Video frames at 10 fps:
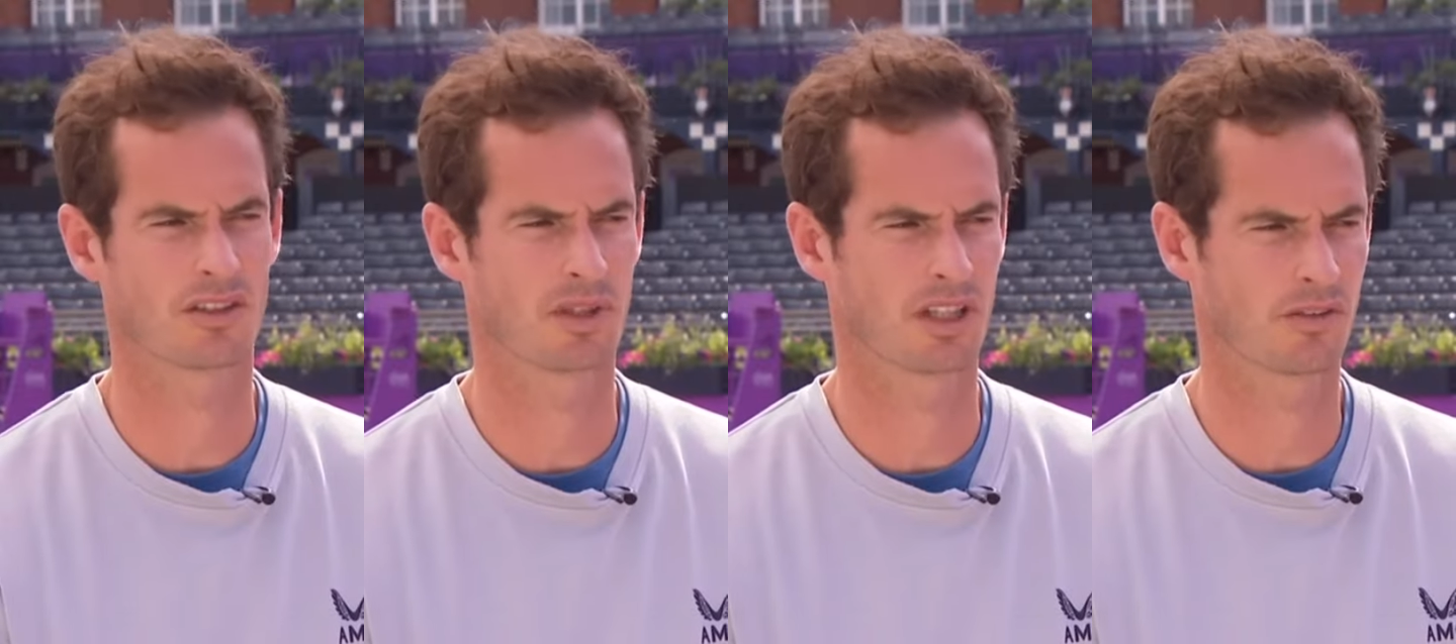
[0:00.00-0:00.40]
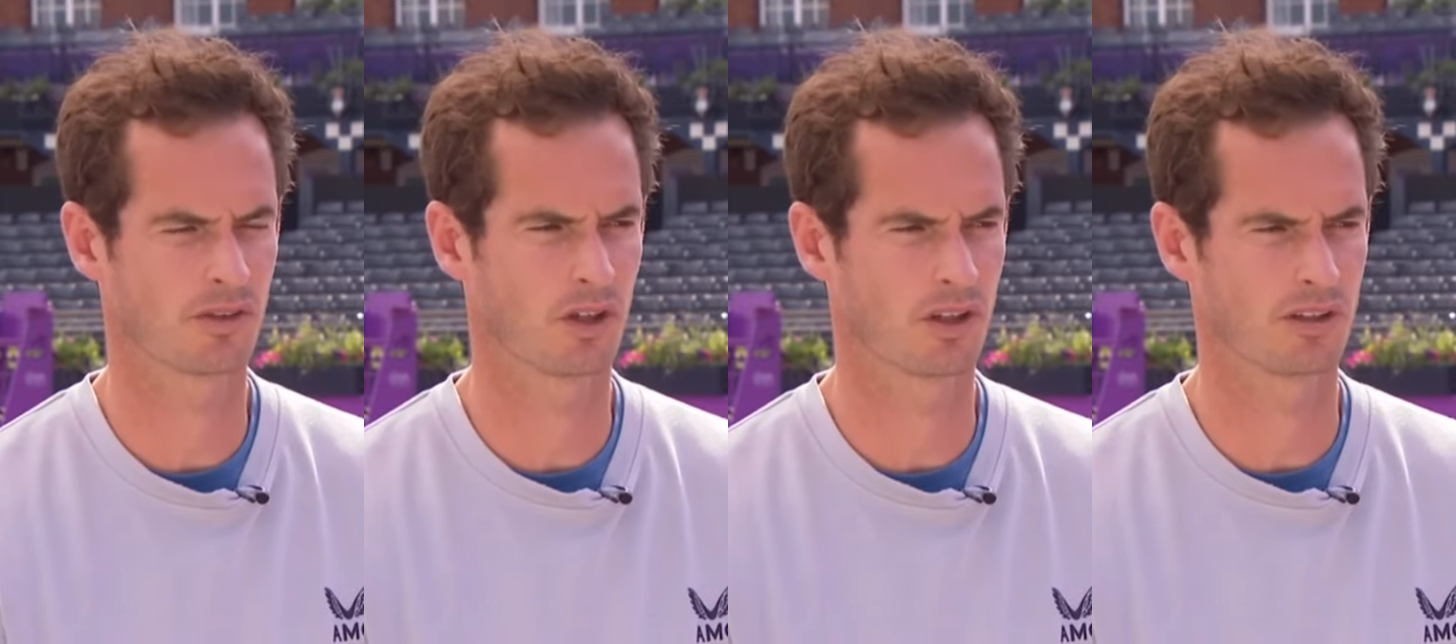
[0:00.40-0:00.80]
I mean,
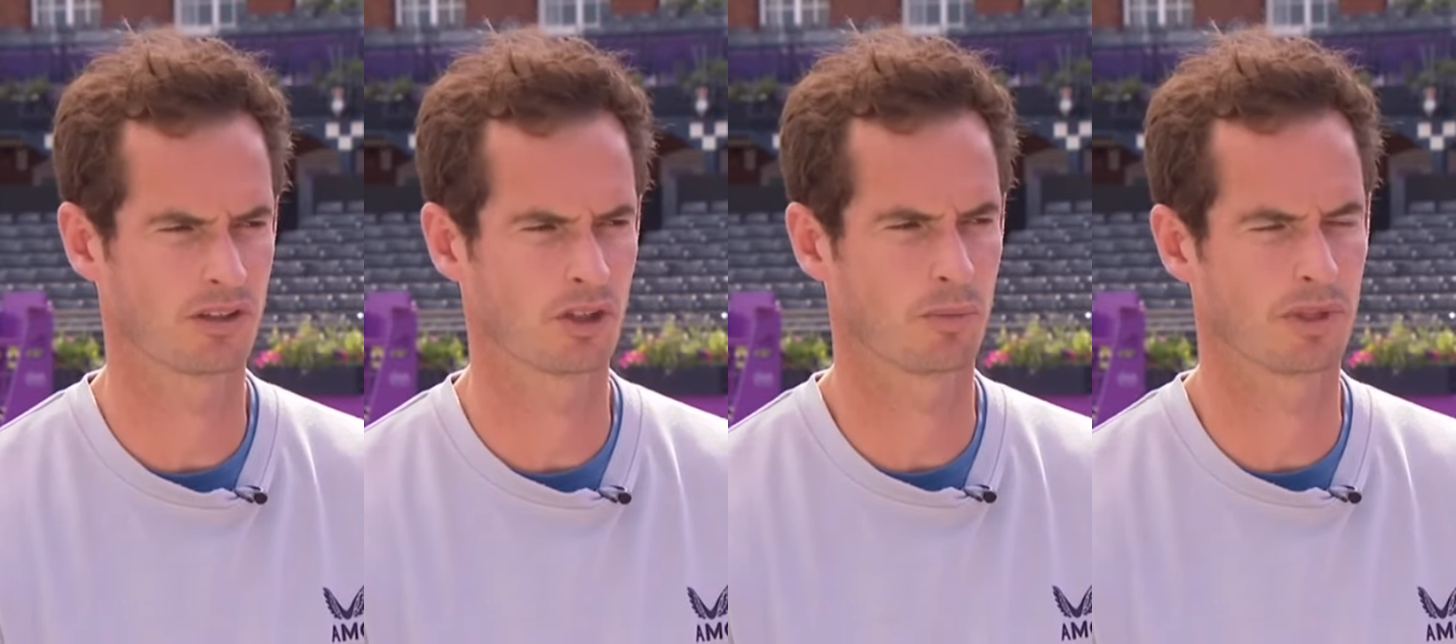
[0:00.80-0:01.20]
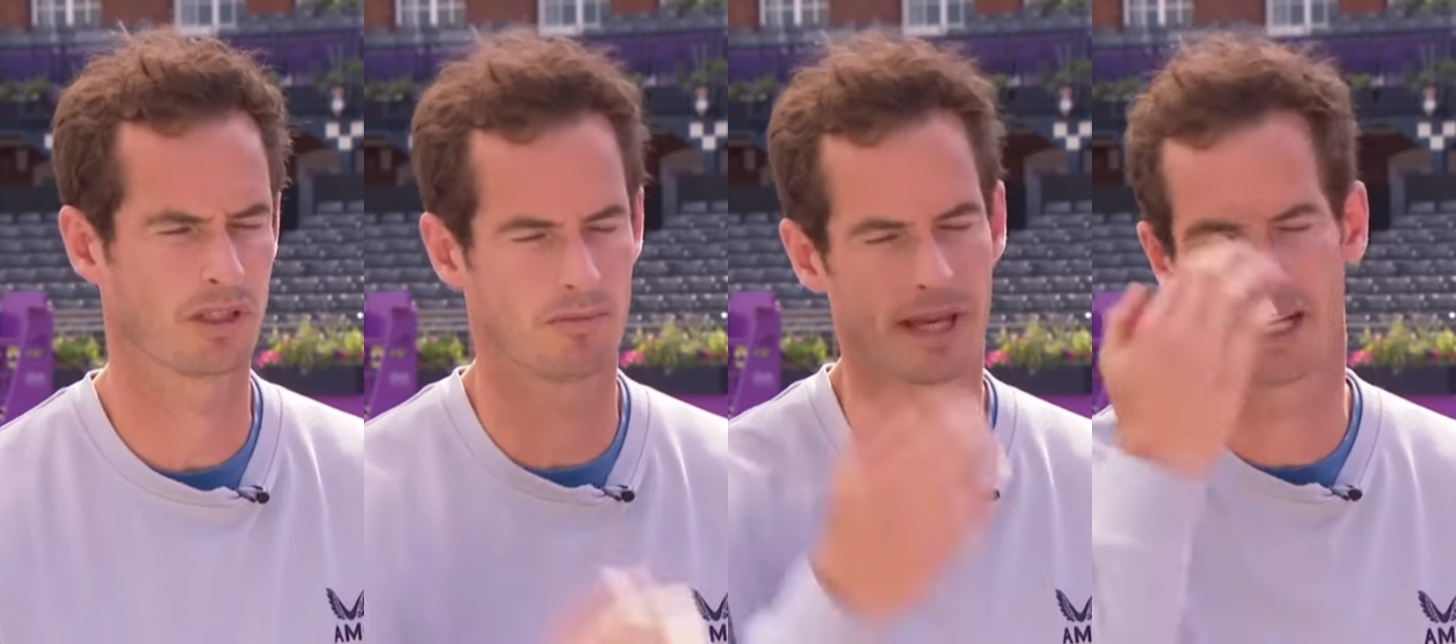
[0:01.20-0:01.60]
there's not
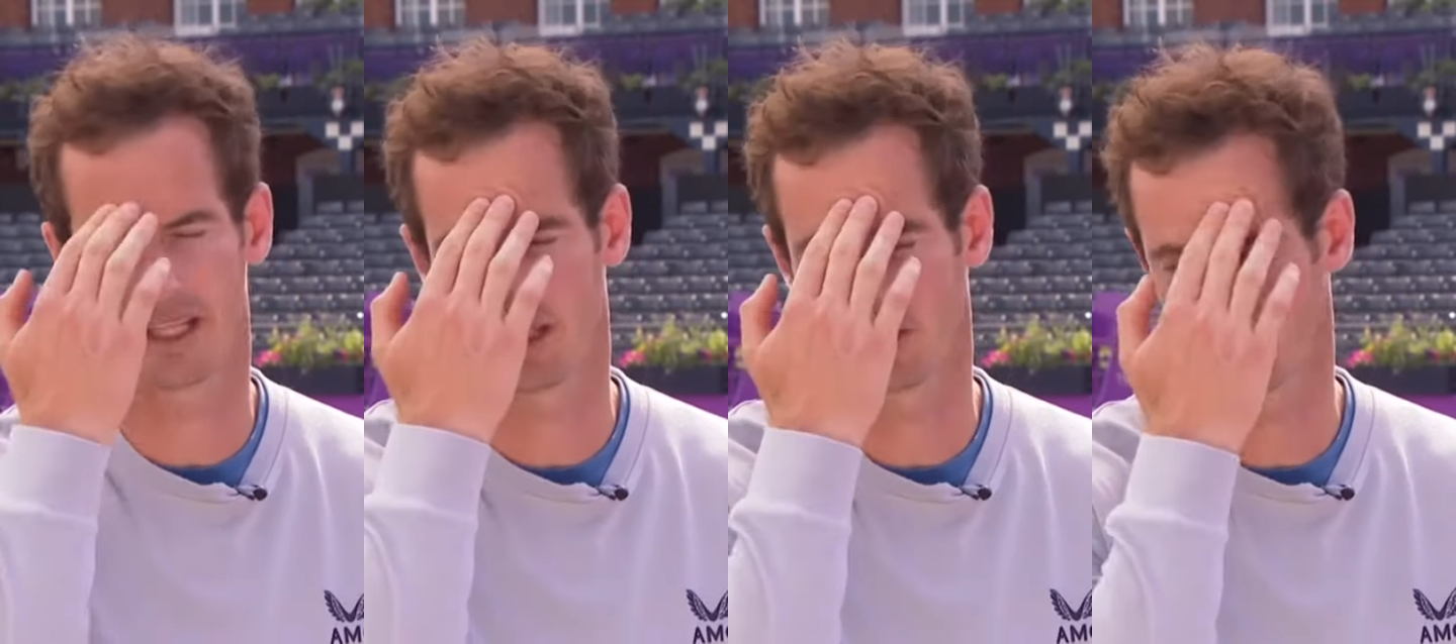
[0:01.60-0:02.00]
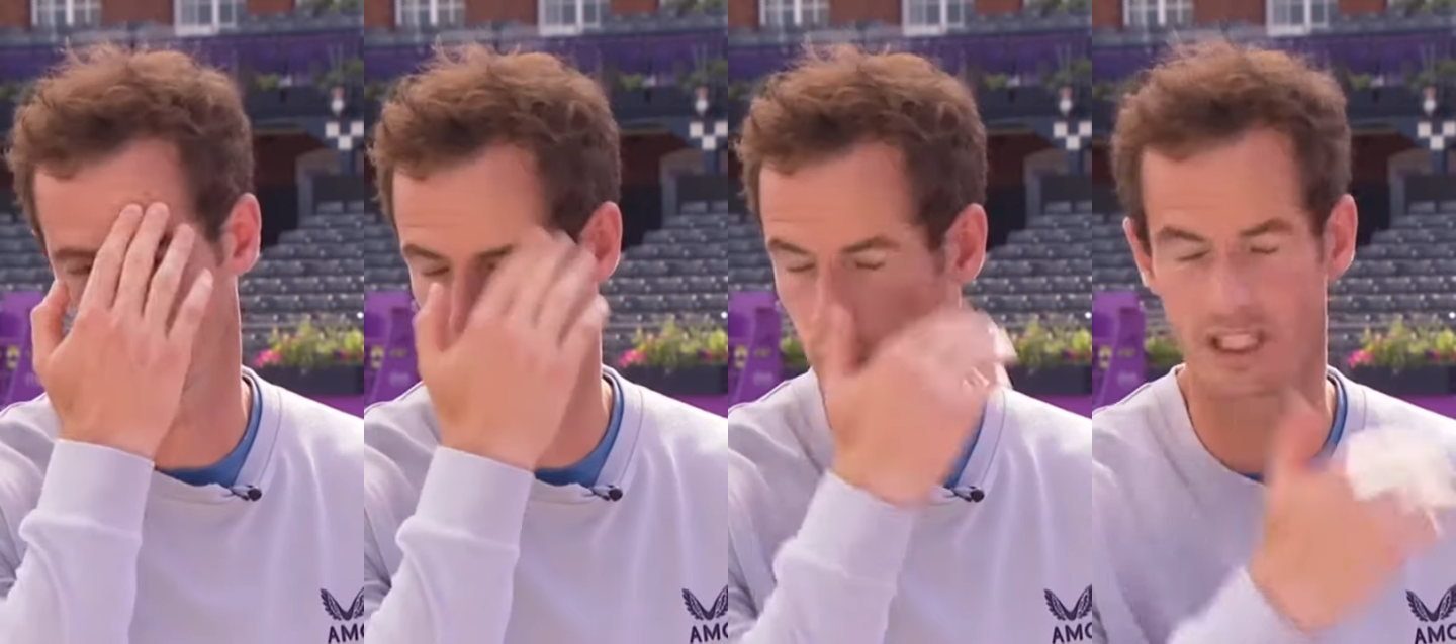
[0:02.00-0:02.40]
been many sort
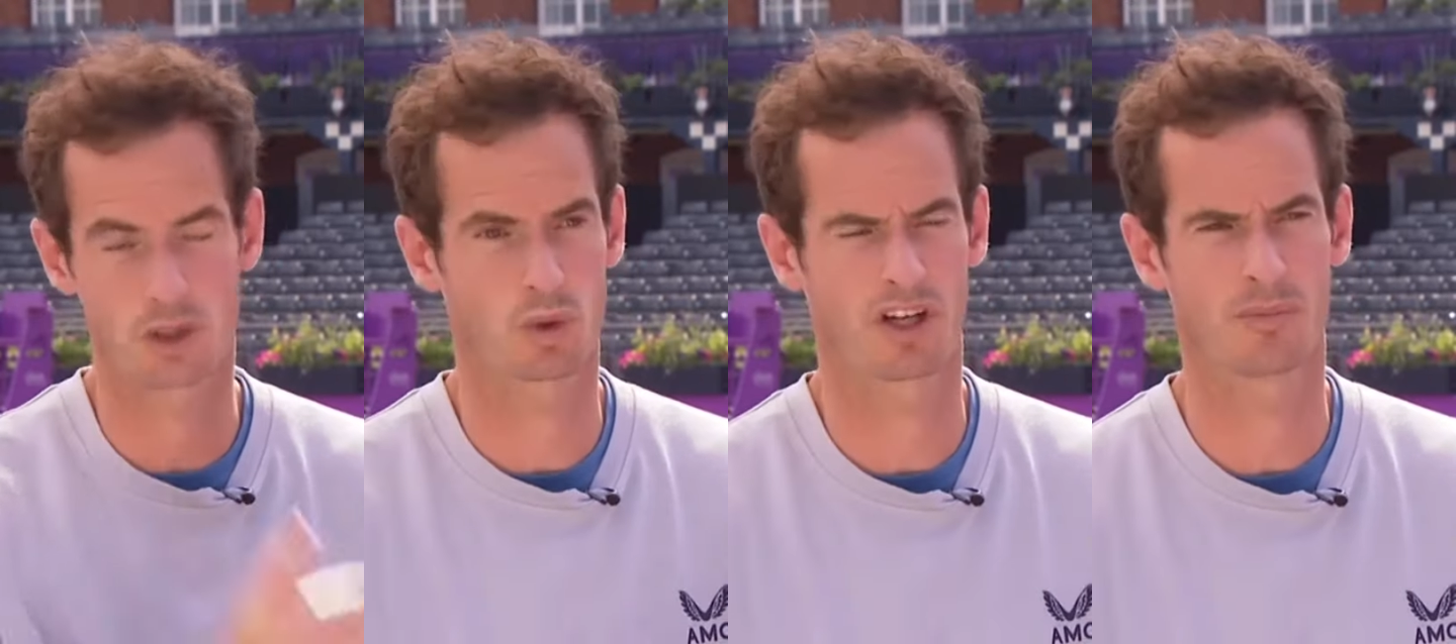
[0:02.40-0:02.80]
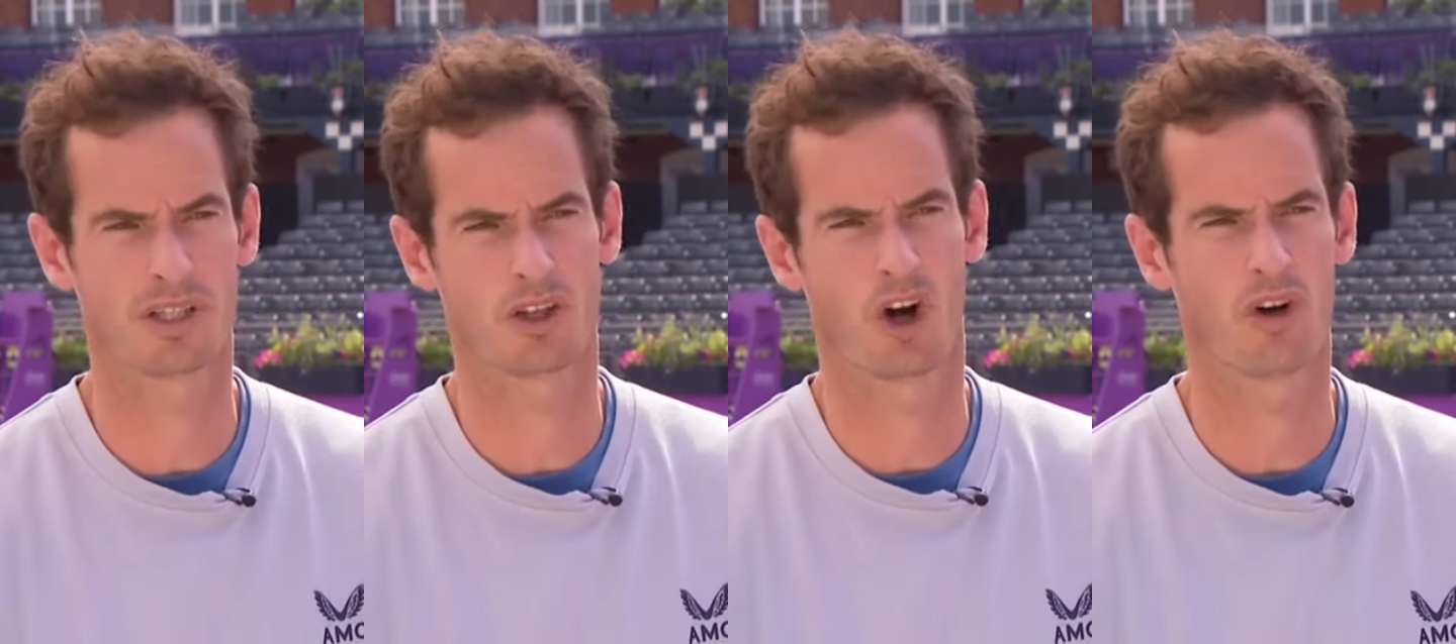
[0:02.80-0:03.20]
of weeks where I've
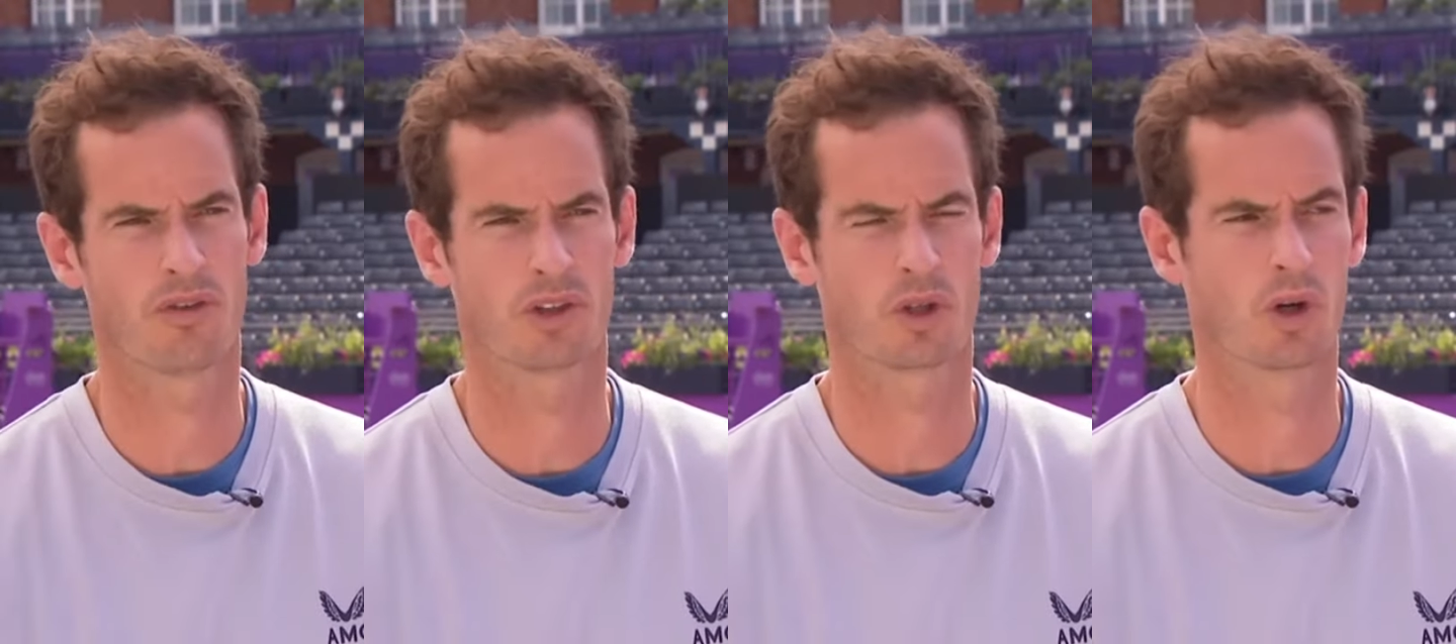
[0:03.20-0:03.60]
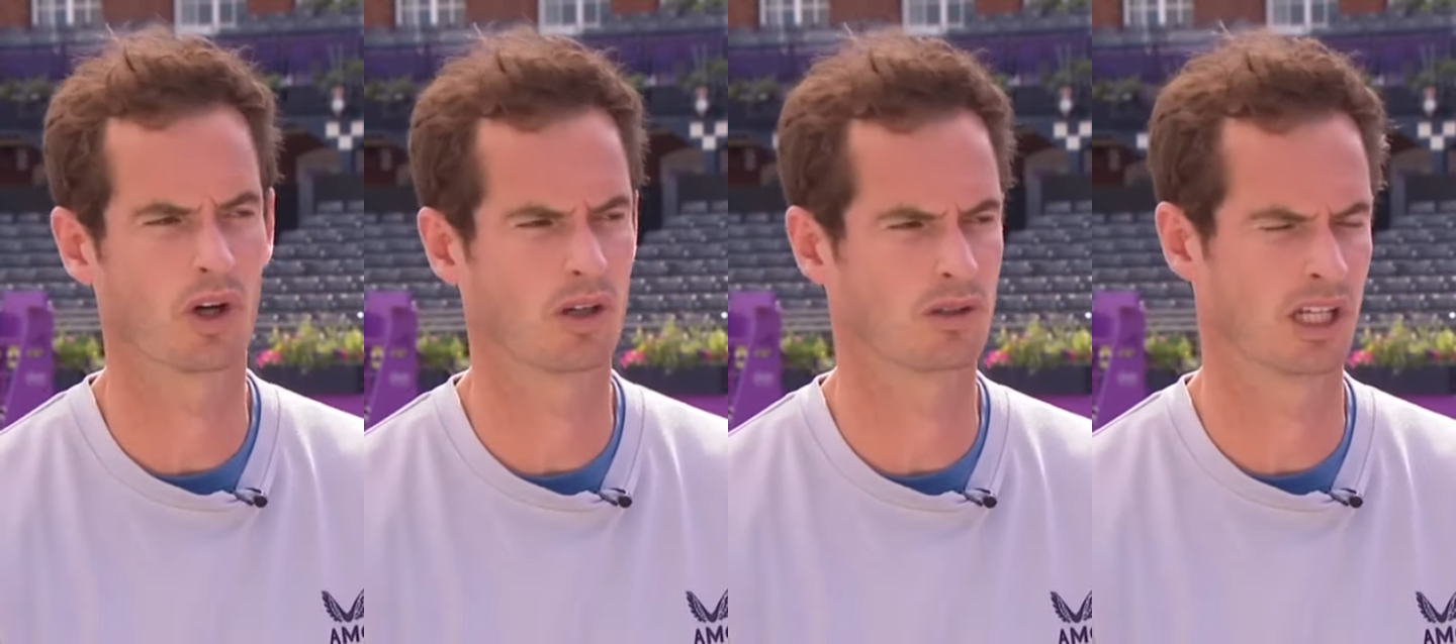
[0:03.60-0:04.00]
been off the
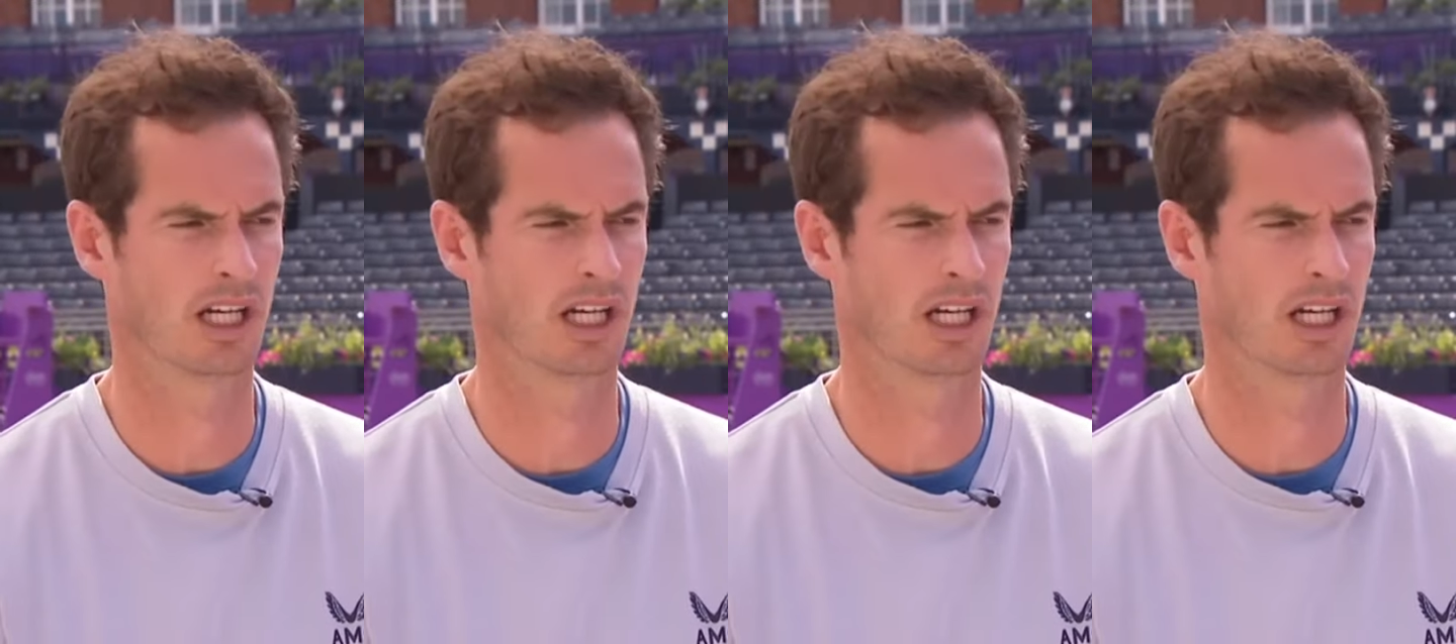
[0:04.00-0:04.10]
court.